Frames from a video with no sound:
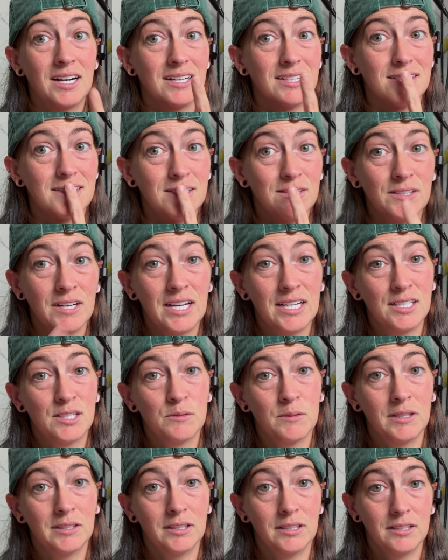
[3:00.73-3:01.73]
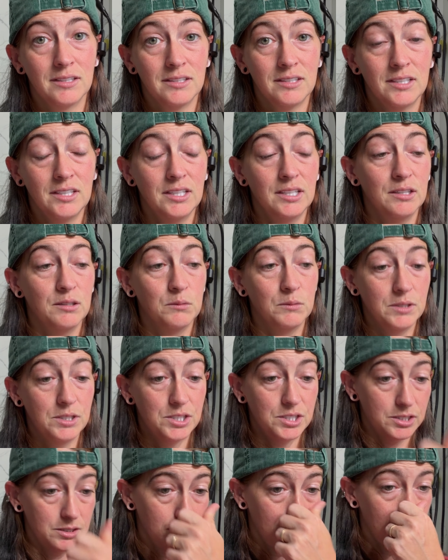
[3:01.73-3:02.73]
I still had swelling,
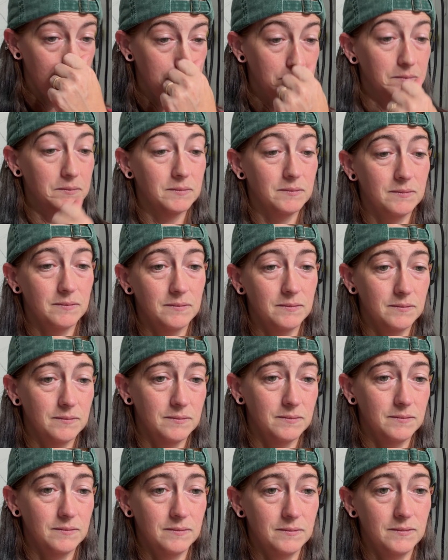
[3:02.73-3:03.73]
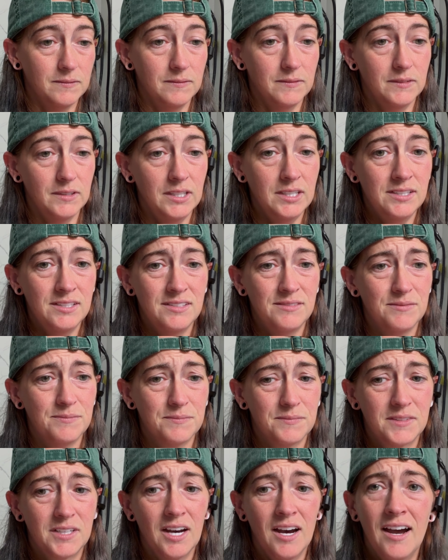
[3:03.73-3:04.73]
which is
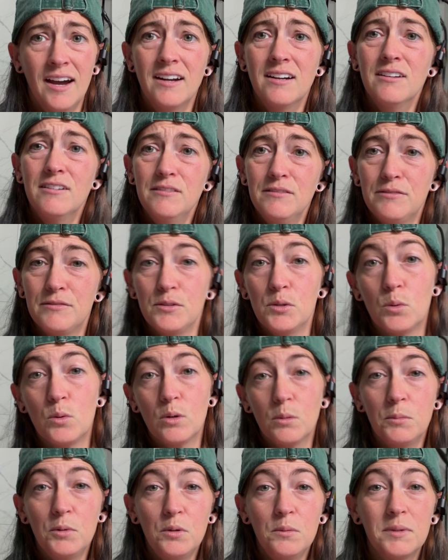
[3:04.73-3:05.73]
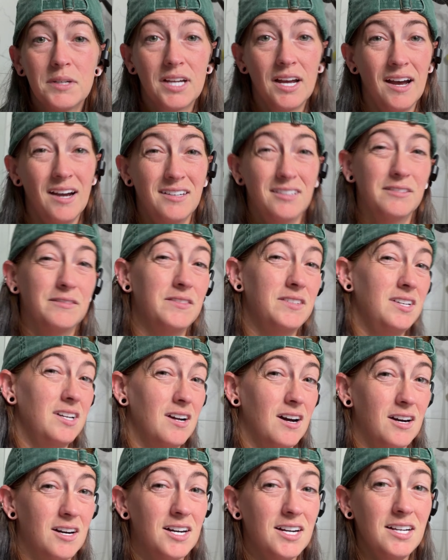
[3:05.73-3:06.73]
kind of normal, but kind of
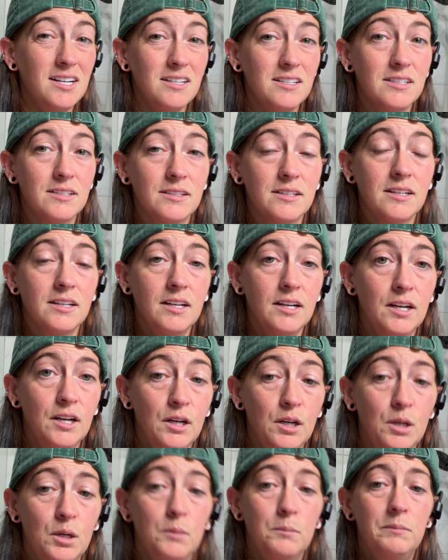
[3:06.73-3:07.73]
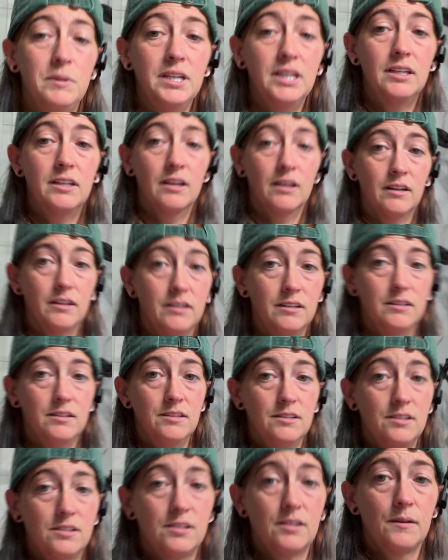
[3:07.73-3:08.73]
not,
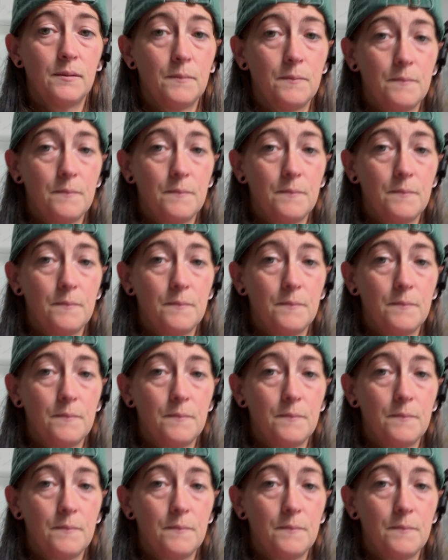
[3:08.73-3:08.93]
because